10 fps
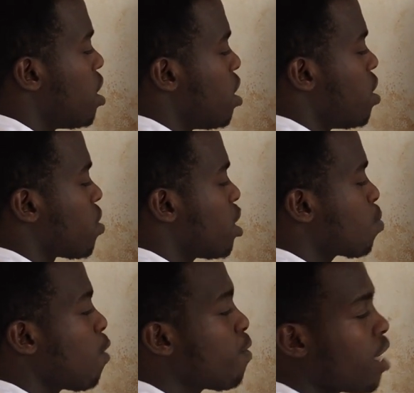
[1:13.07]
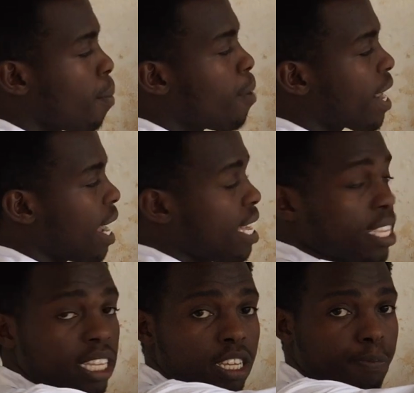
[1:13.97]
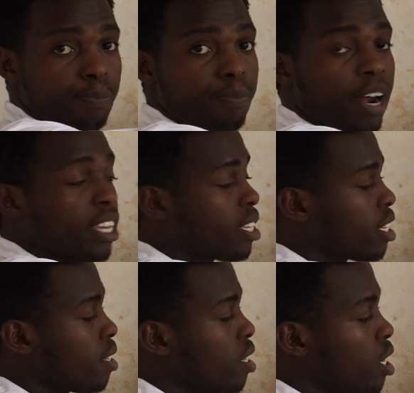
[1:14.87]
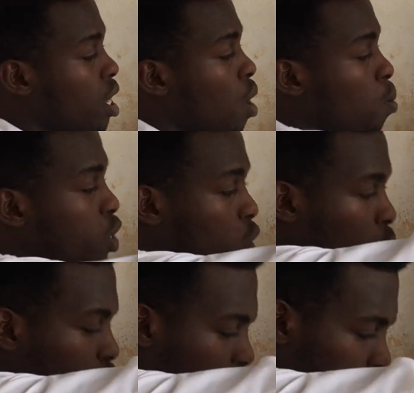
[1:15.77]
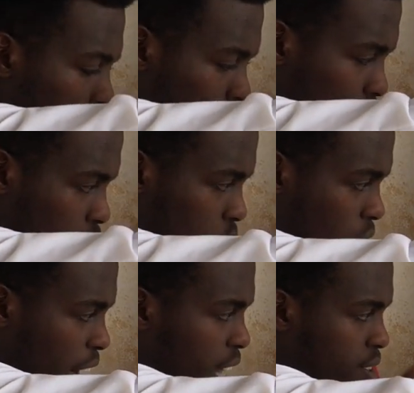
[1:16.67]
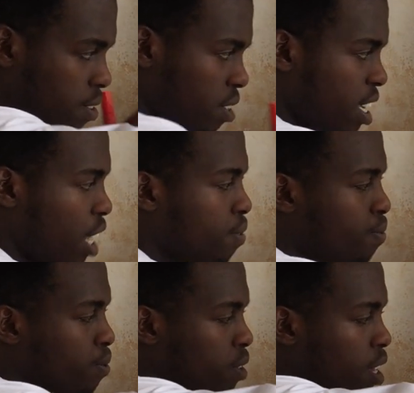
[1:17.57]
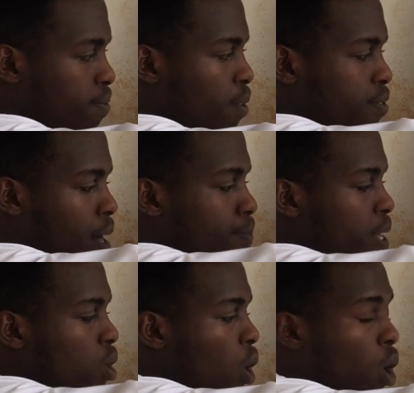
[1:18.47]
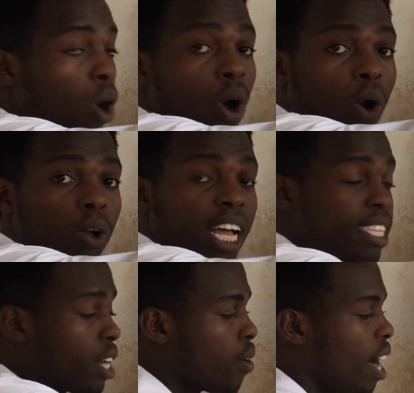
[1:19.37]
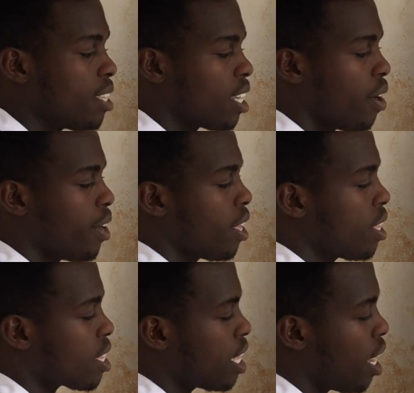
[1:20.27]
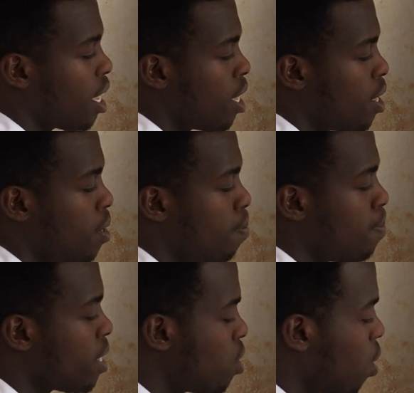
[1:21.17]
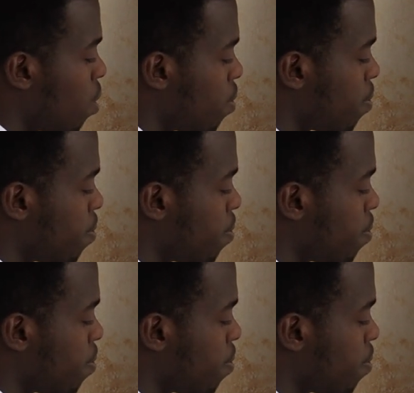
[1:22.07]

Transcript: So this profunda brachii is a deep branch which continues, as you see, to give off the middle collateral artery. This is the middle